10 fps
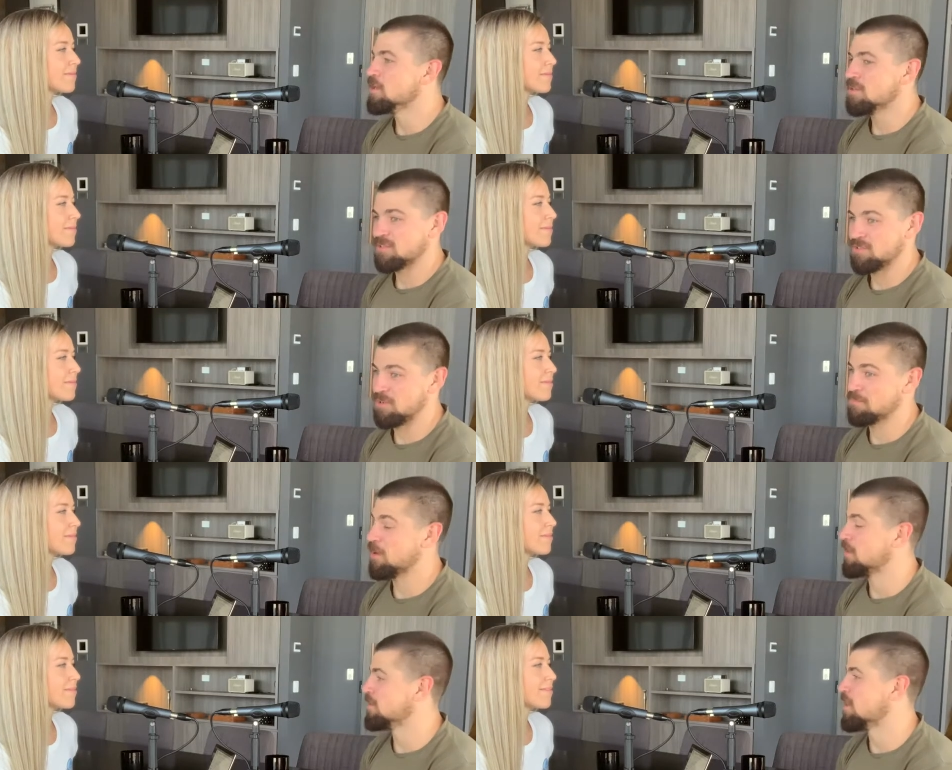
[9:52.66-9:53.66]
Speaker 1: sort of
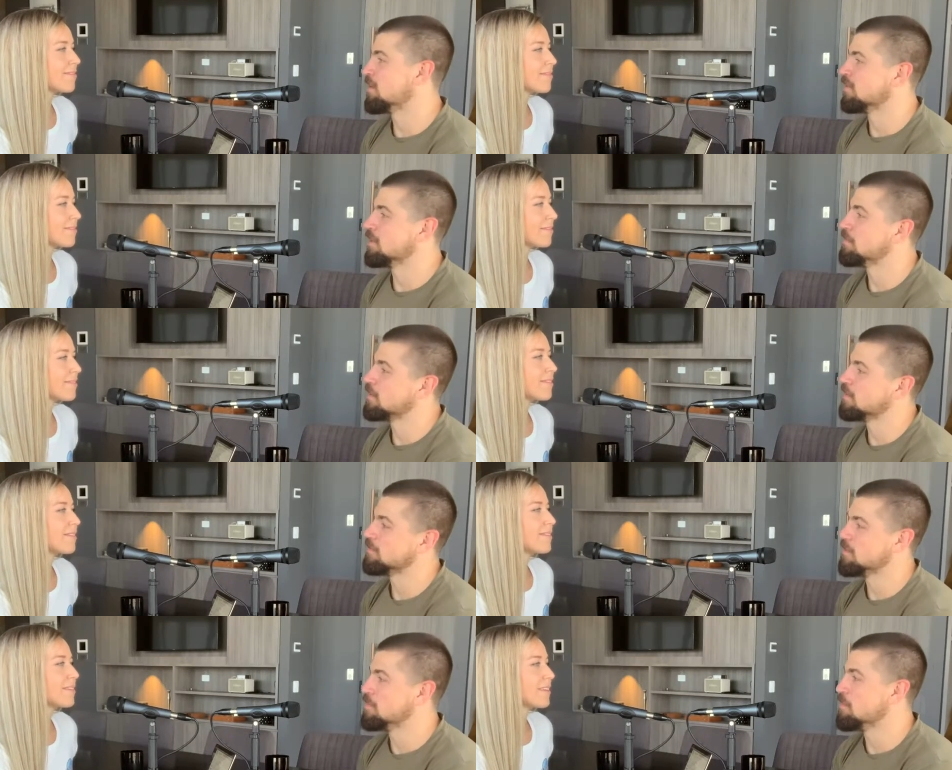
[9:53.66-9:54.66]
breaking down an Olympic
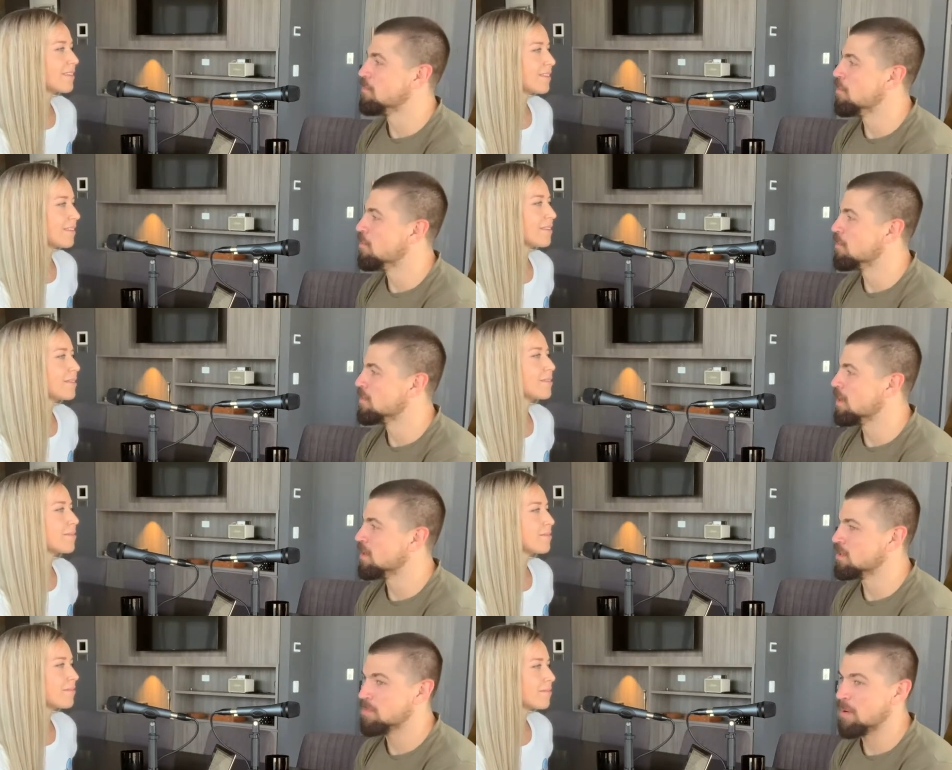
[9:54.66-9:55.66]
lift a bit more, and
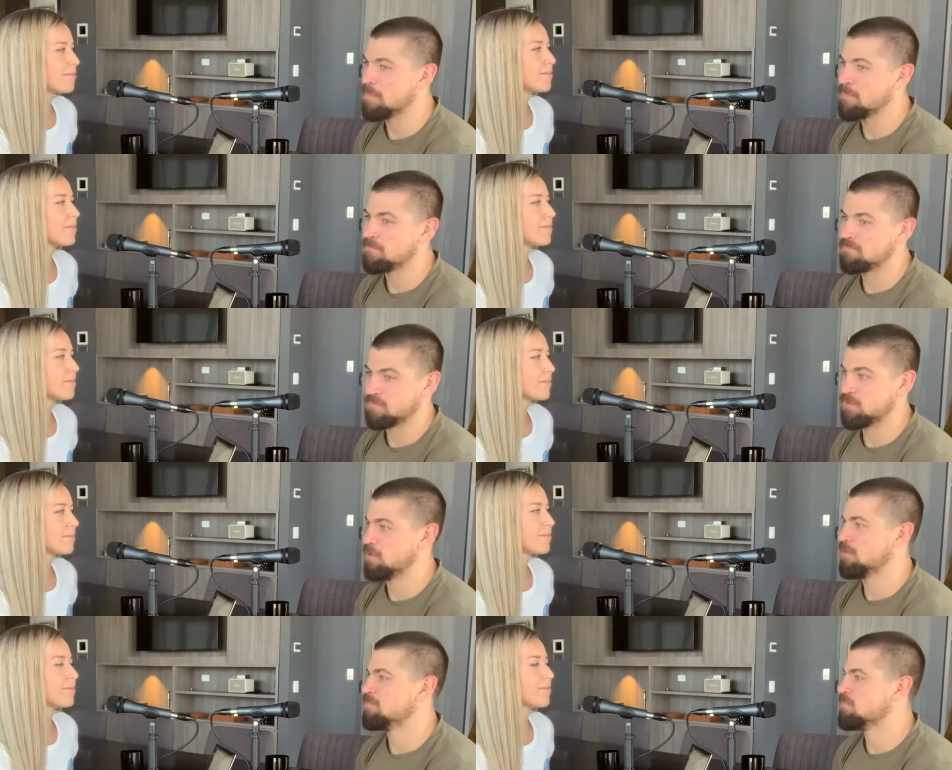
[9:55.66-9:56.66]
then you might mm. be sort
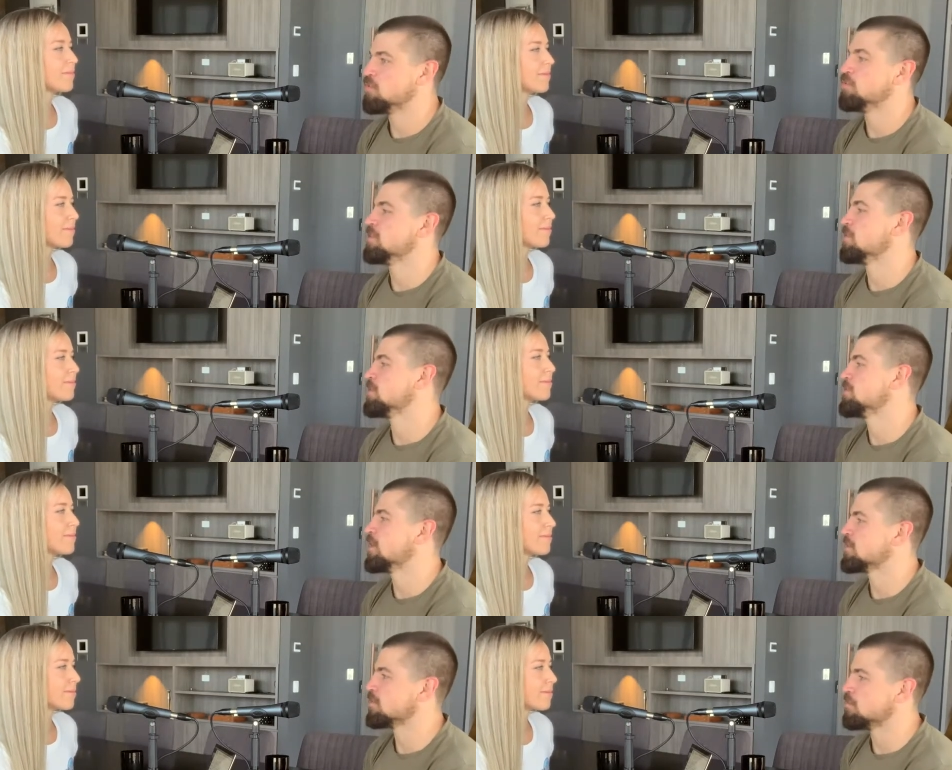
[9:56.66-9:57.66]
of using those
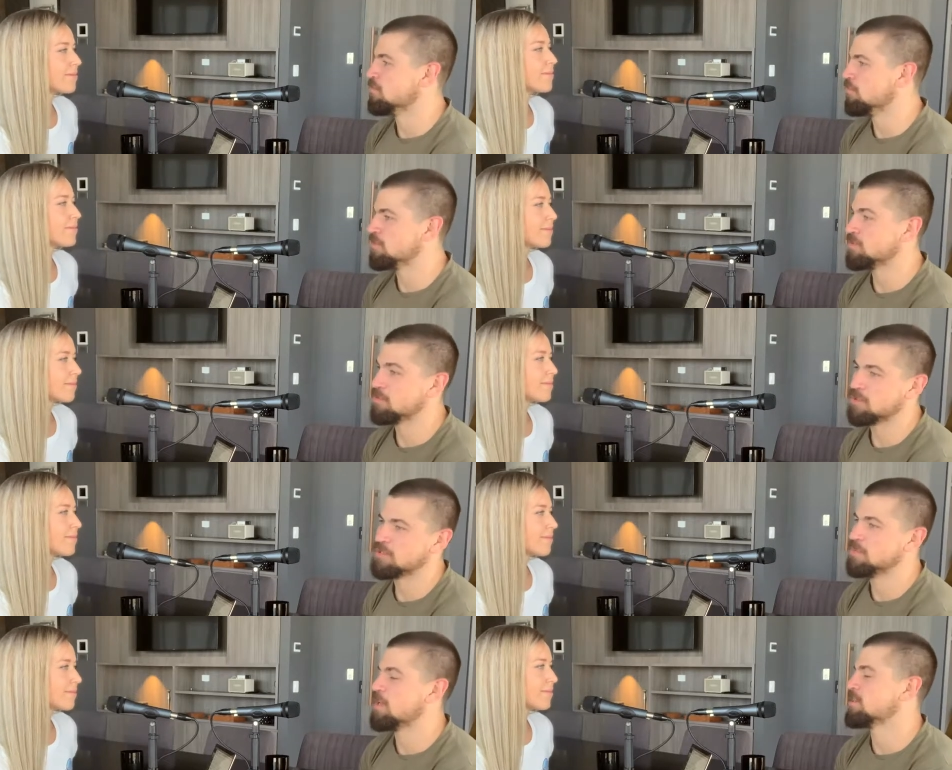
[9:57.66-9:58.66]
technical movements or those
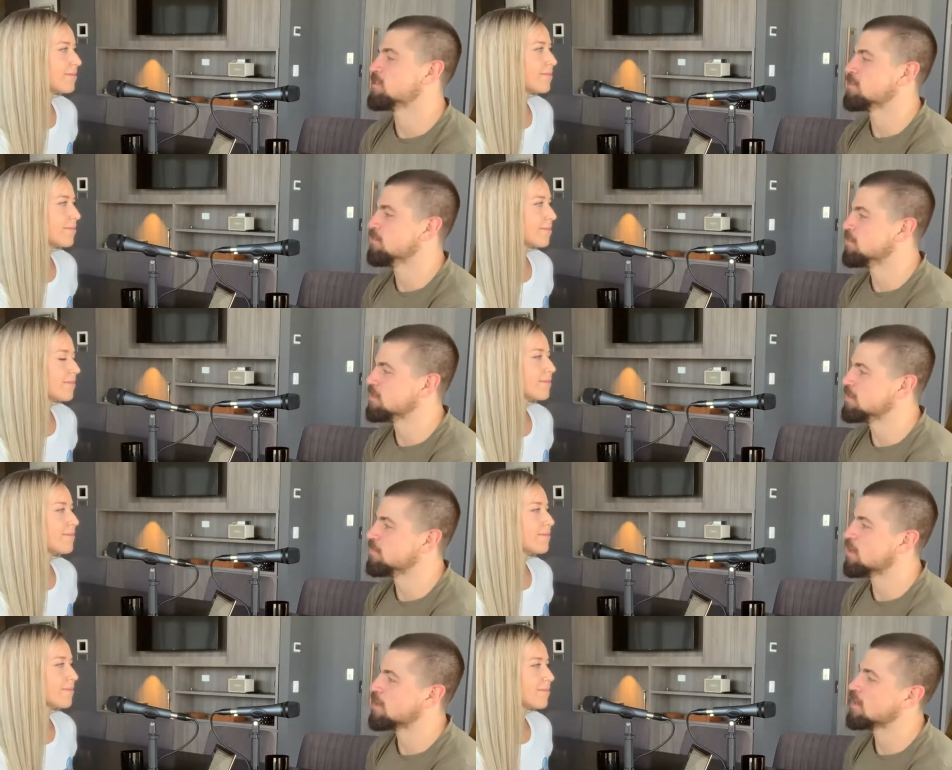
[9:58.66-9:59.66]
gymnastic movements in
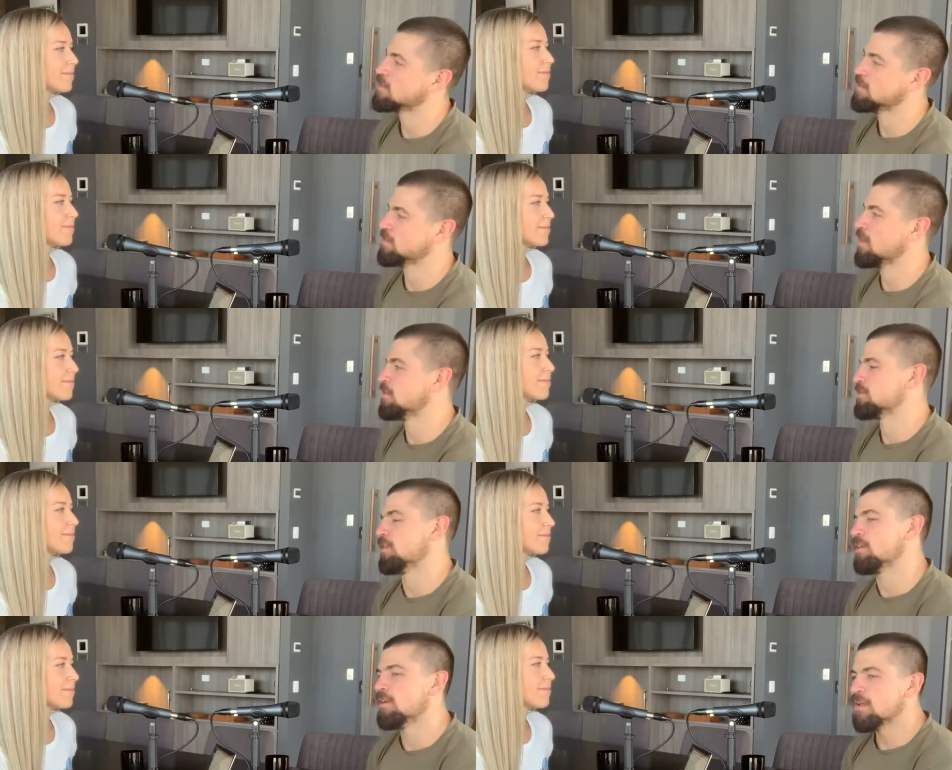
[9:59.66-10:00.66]
workouts as well.
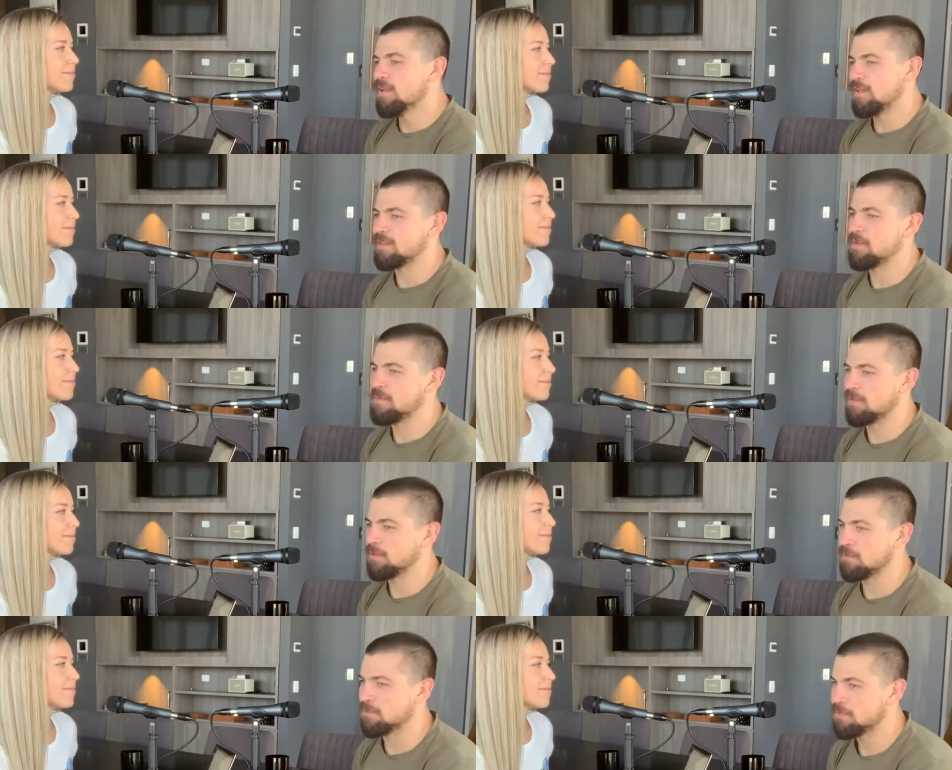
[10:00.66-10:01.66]
So it can be a
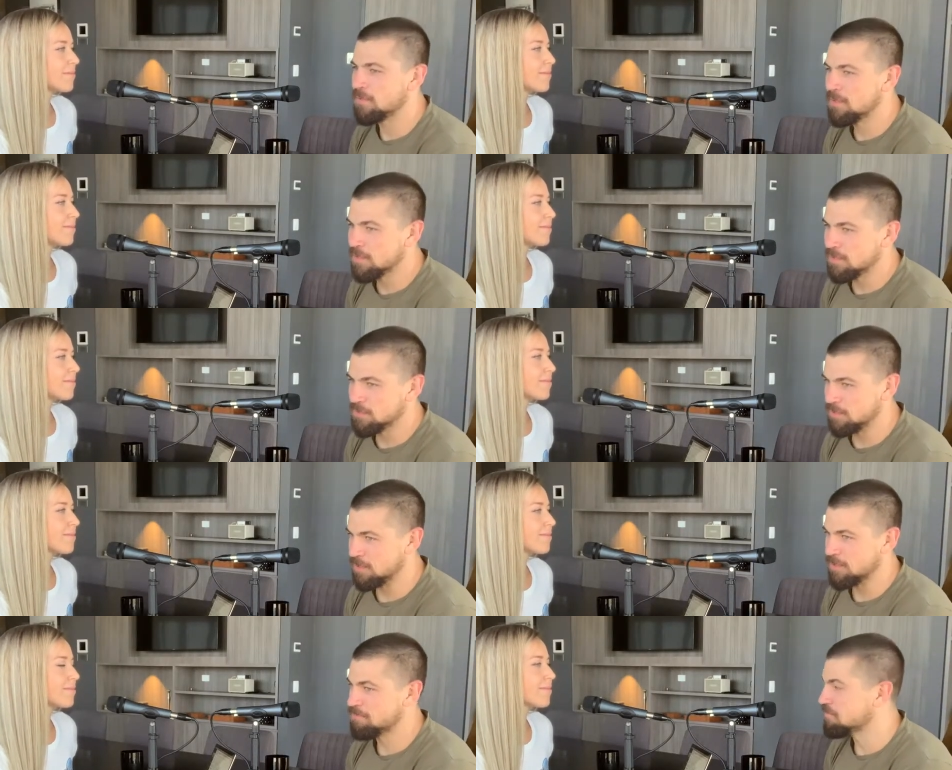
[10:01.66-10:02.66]
little sort
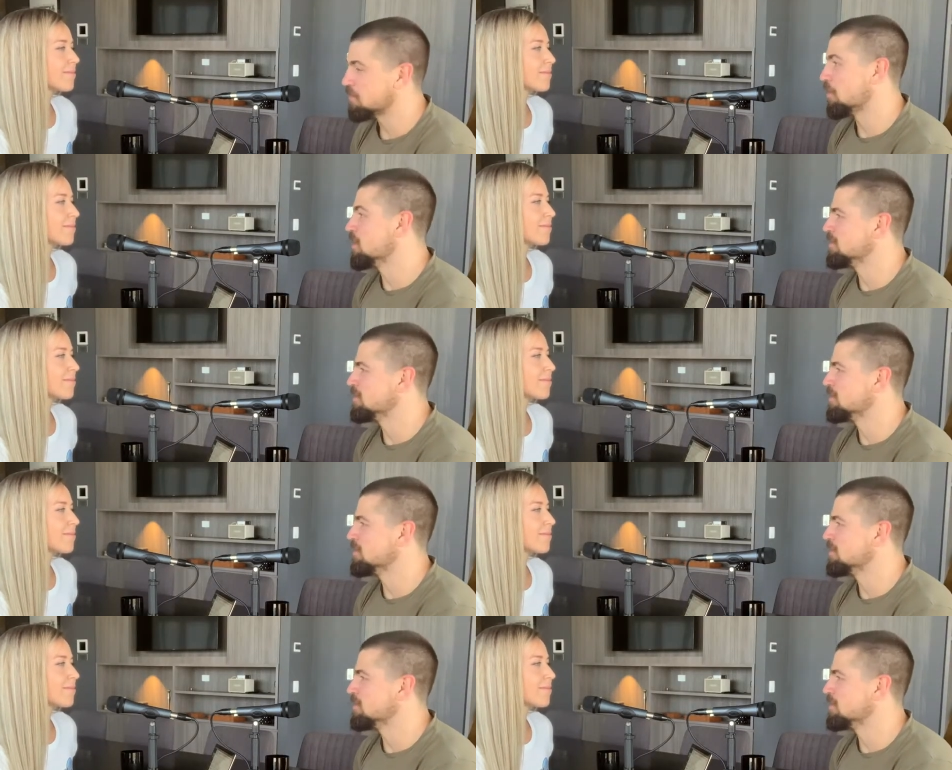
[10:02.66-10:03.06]
of crazy